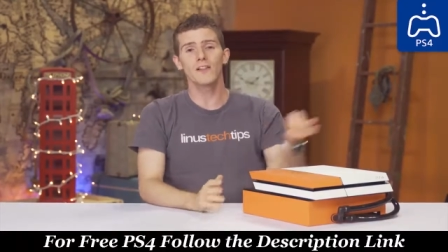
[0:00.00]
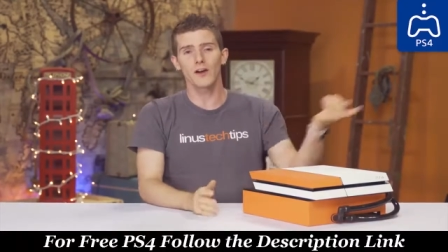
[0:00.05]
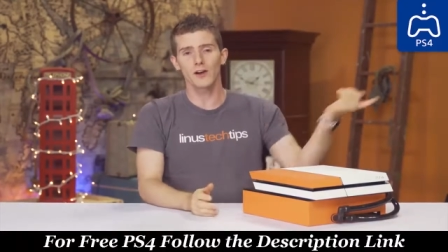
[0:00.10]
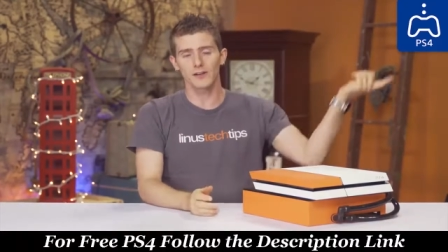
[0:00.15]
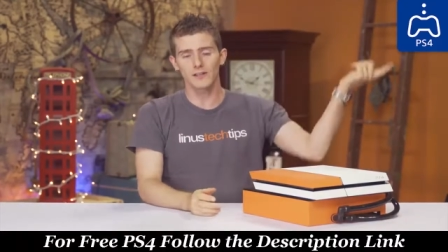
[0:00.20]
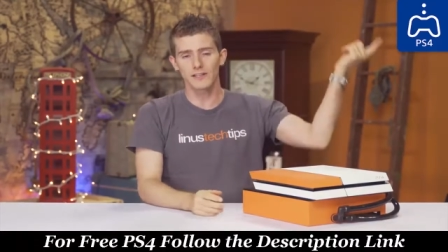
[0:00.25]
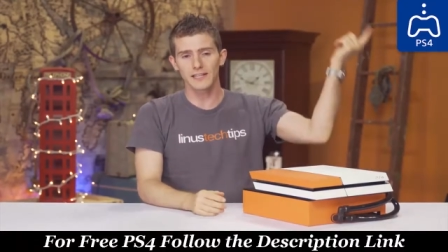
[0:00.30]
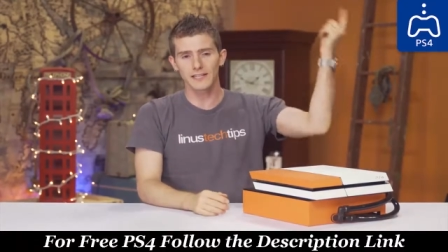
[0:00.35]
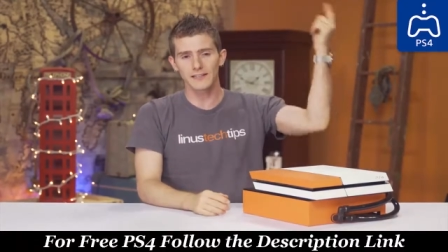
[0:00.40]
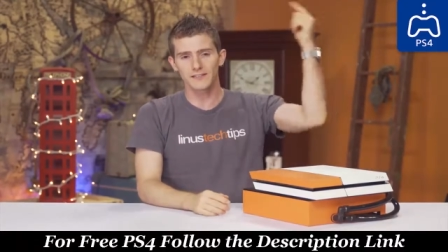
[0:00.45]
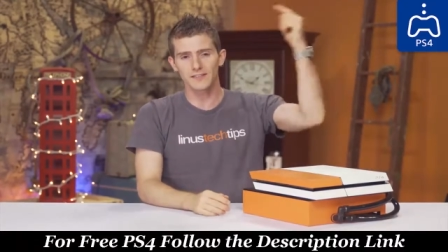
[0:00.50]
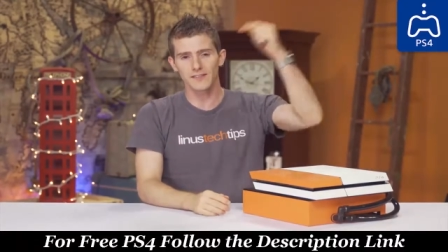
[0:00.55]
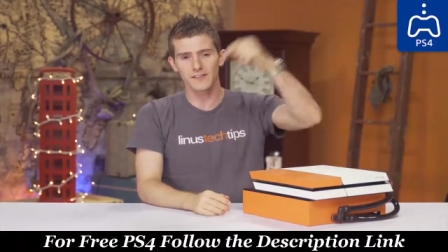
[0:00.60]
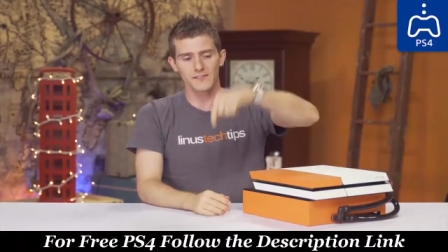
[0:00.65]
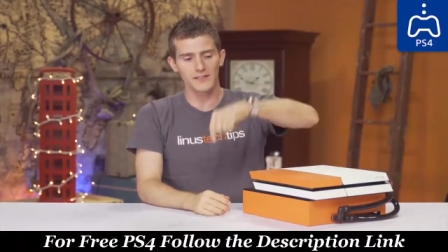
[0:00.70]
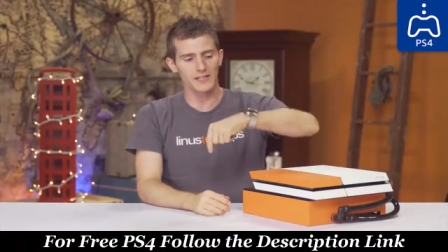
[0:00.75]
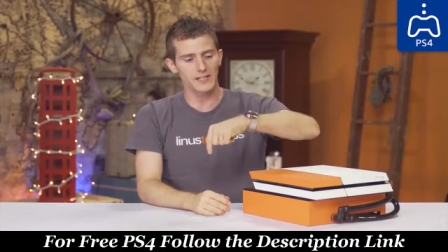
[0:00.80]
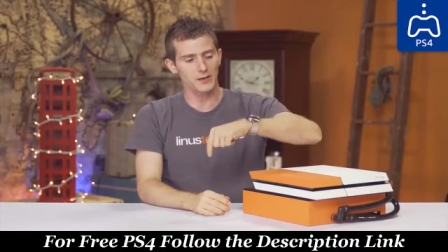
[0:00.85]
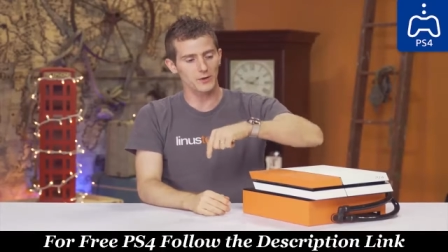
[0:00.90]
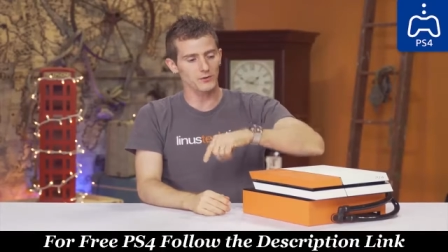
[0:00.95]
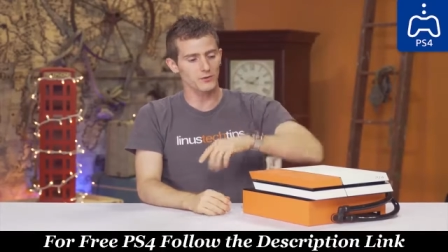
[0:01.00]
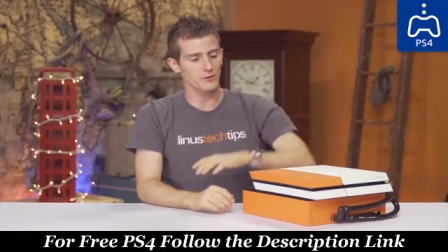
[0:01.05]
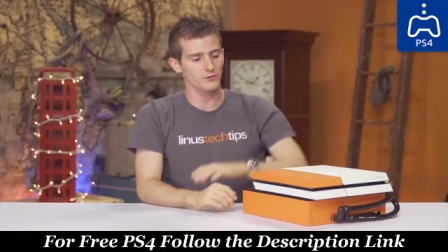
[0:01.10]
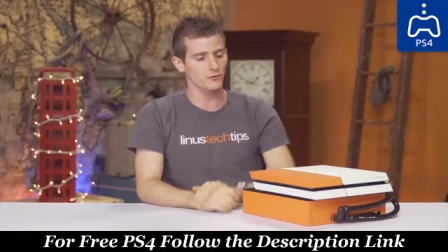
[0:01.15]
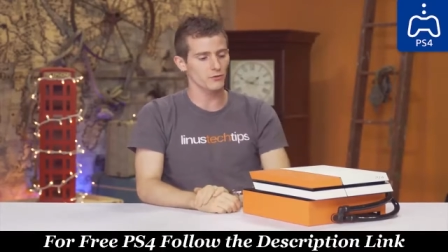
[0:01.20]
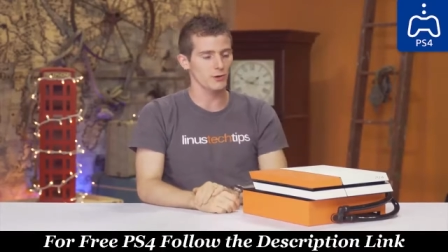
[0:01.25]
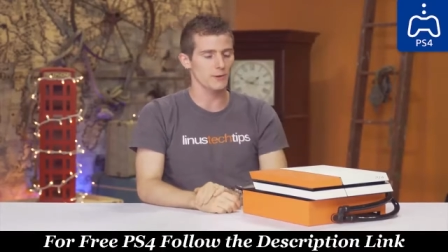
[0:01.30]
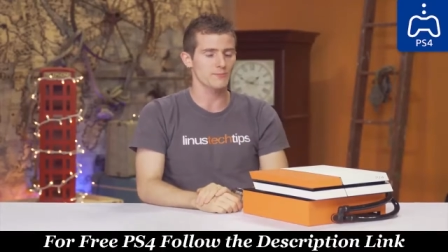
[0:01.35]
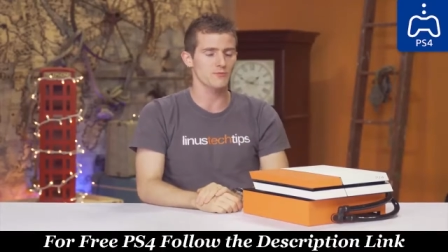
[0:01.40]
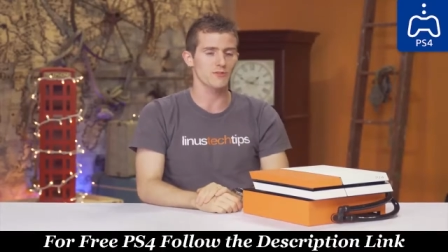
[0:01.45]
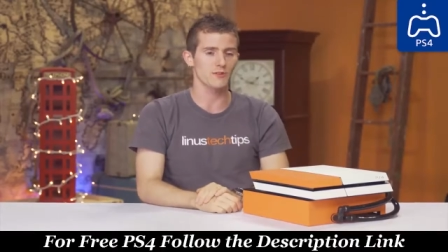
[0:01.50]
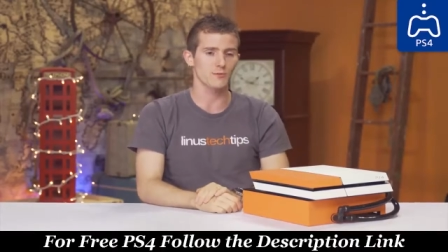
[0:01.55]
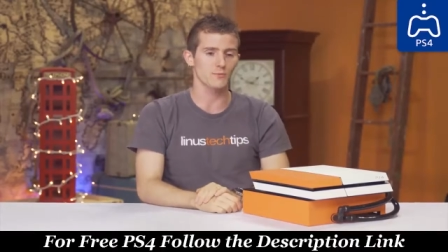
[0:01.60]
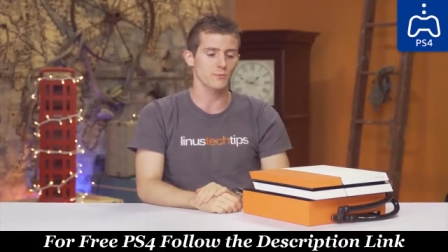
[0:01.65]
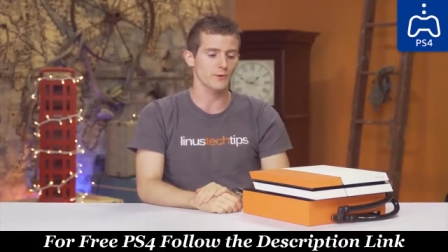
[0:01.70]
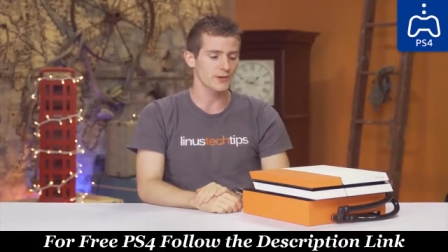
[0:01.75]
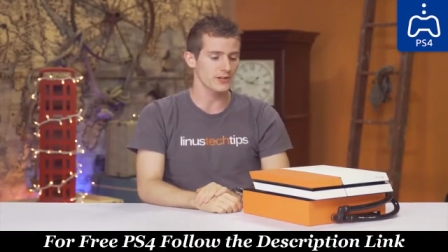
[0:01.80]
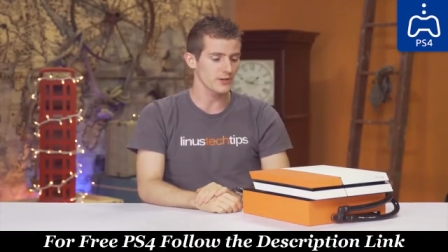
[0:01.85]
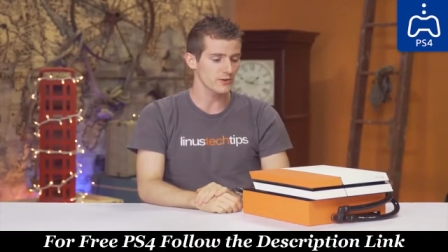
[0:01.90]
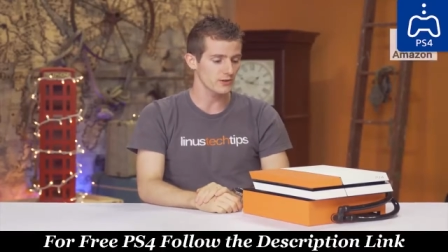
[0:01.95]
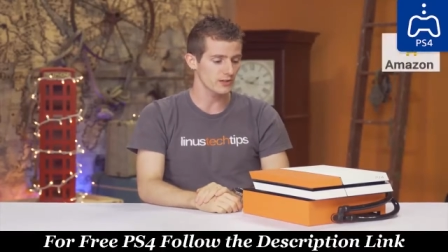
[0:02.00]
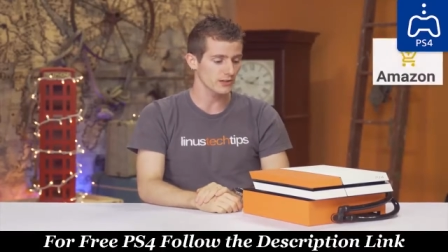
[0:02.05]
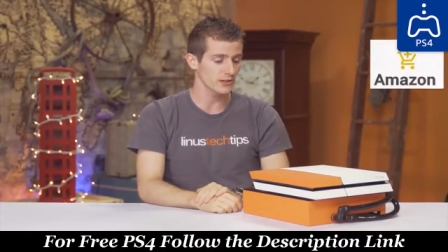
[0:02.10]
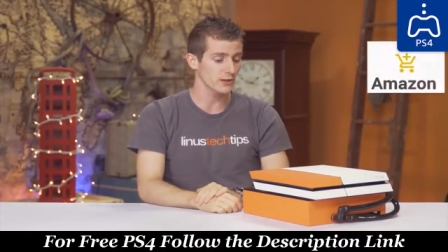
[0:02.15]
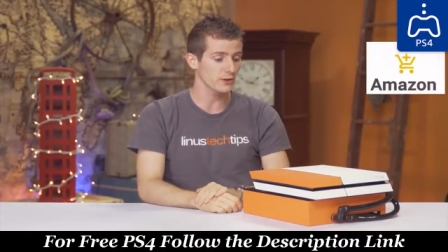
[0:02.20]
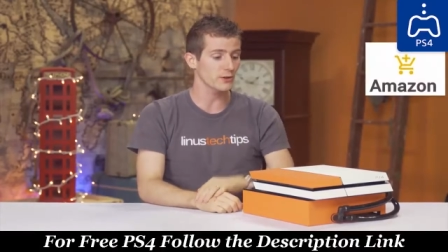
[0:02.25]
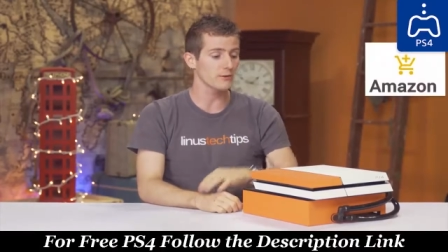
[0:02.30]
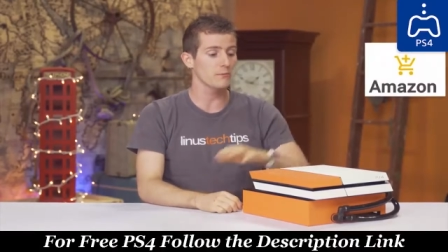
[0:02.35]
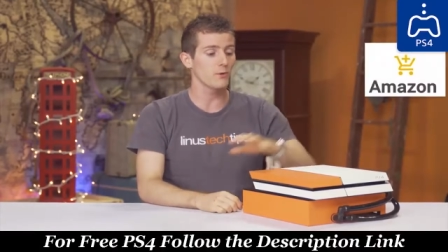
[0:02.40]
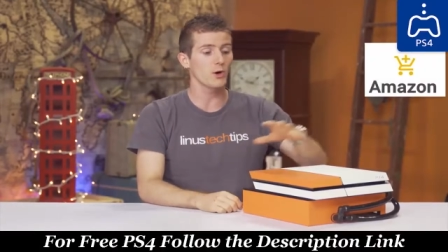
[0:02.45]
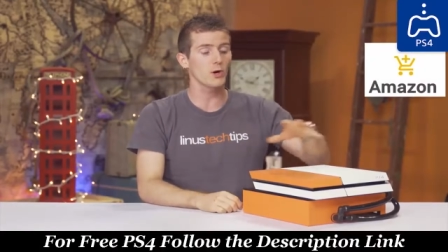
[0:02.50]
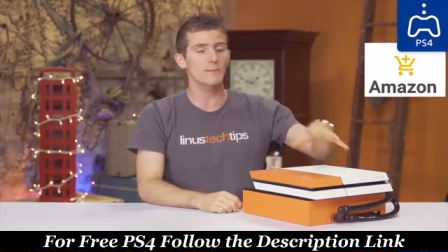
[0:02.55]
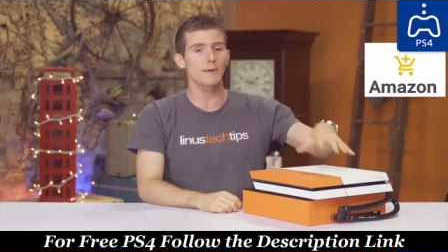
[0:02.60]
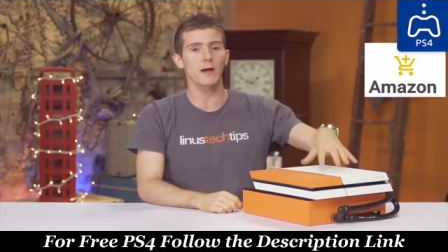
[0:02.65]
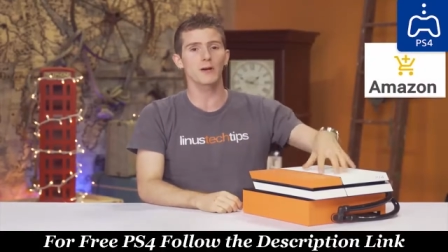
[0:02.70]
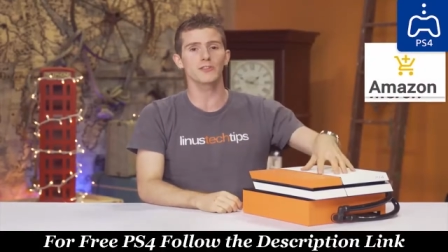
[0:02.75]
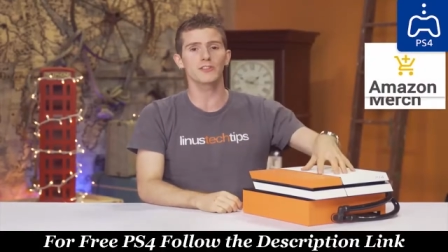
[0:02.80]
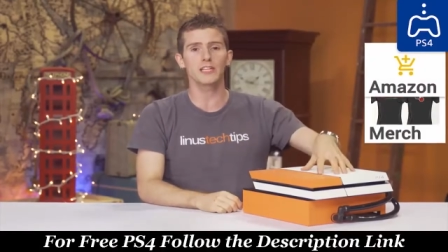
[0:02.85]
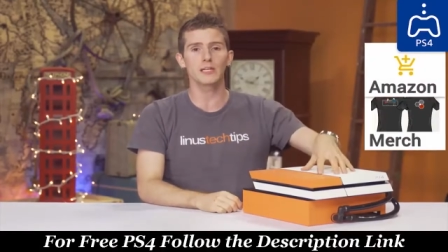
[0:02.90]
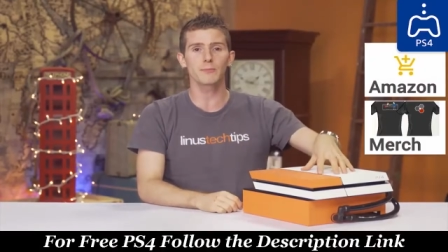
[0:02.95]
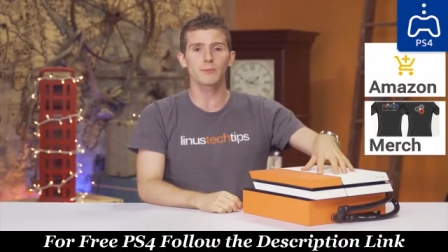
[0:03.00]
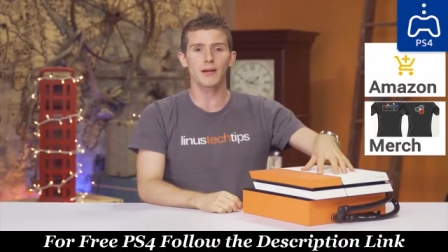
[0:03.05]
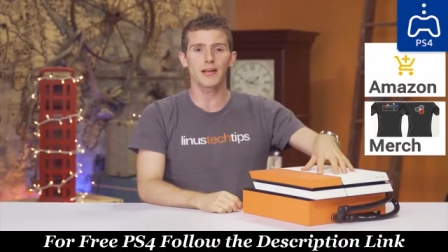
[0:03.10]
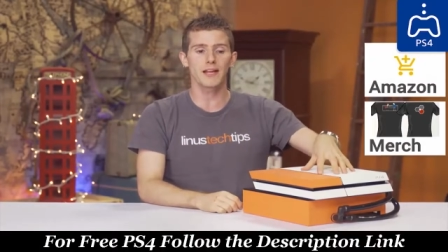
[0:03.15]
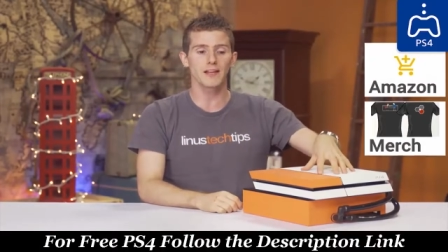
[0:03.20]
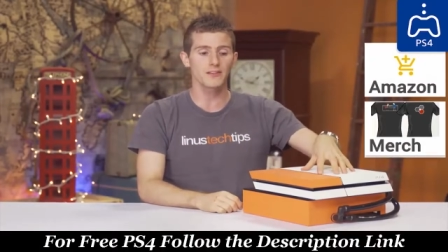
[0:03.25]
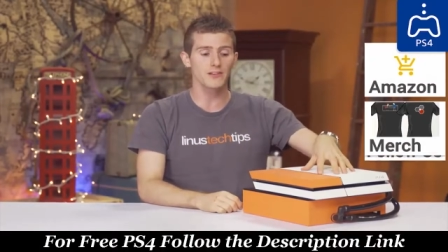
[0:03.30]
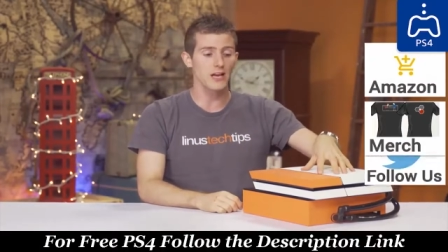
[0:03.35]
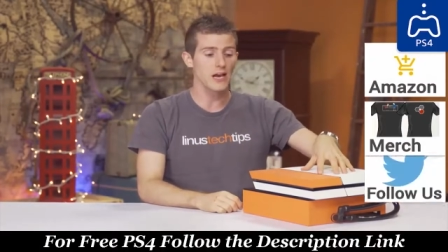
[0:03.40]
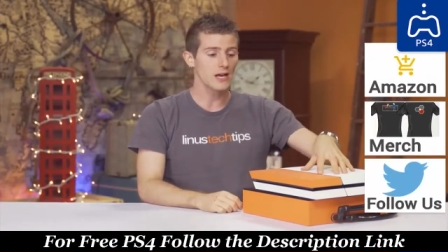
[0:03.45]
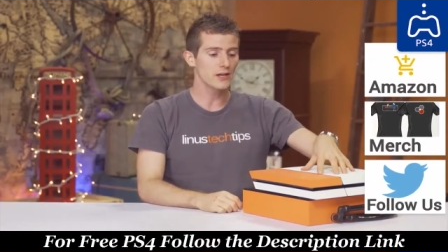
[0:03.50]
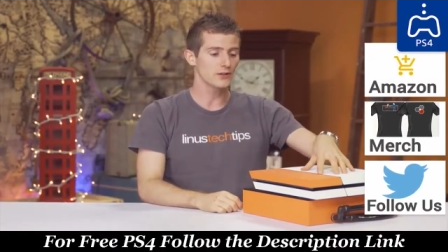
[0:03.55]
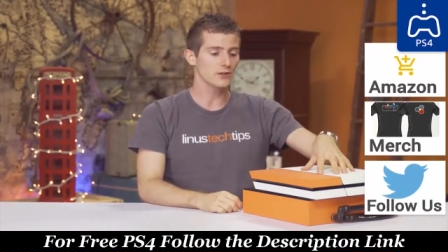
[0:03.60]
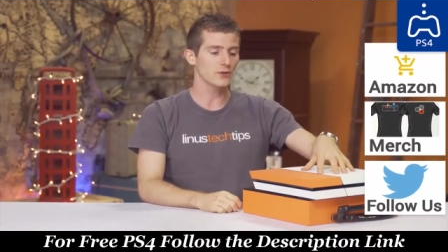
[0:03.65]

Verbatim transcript: our links in the video description where you can learn more about dbrand.